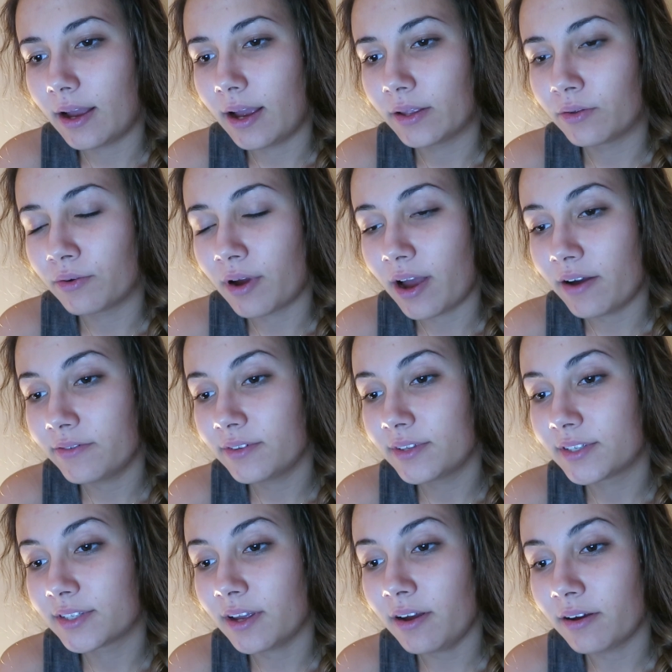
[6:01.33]
I don't have the
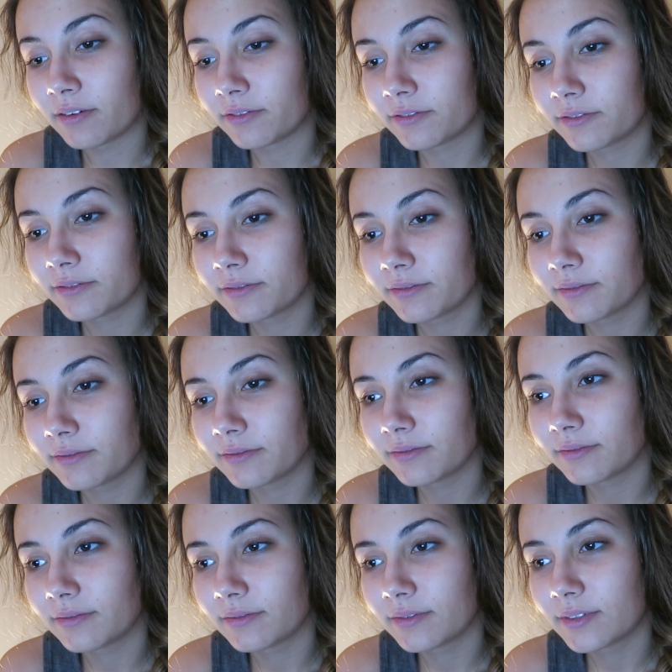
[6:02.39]
stuff.
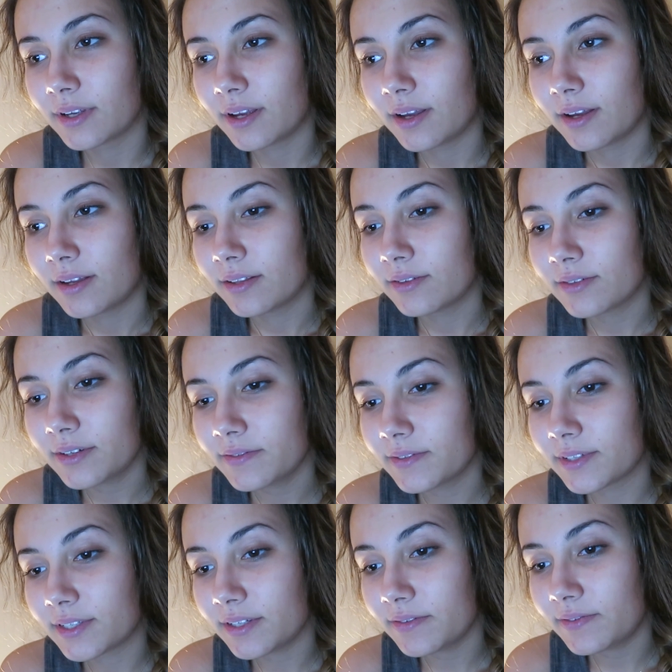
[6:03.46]
the
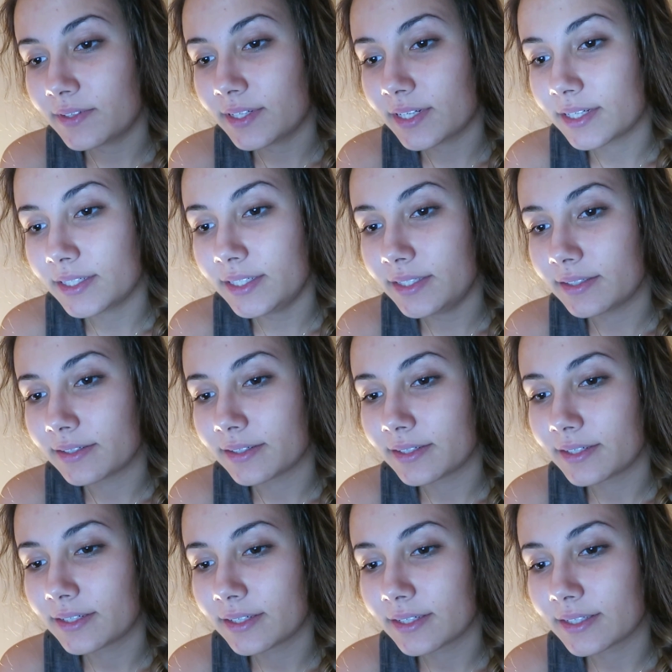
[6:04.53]
stuff that I need.
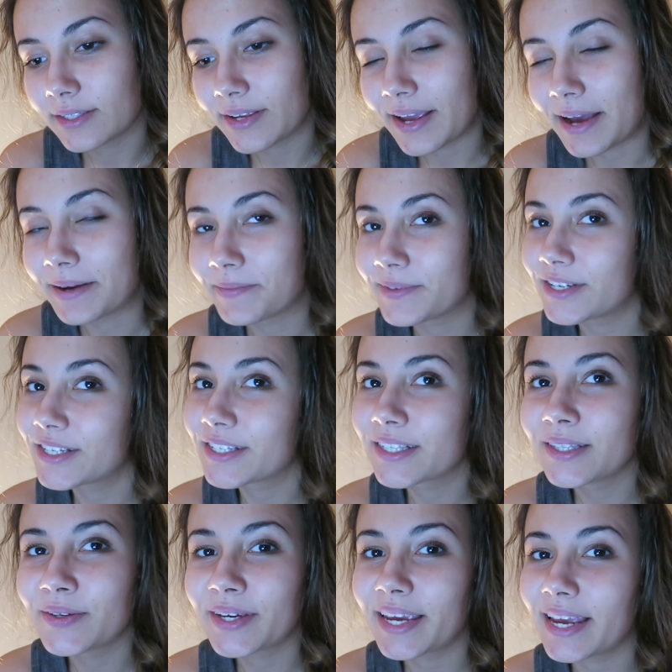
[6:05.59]
So yeah, I'm
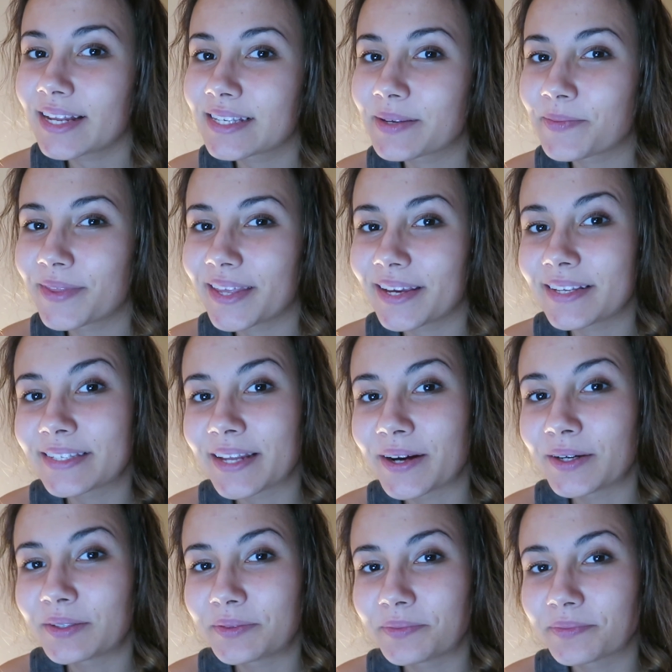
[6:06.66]
just looking at some things now.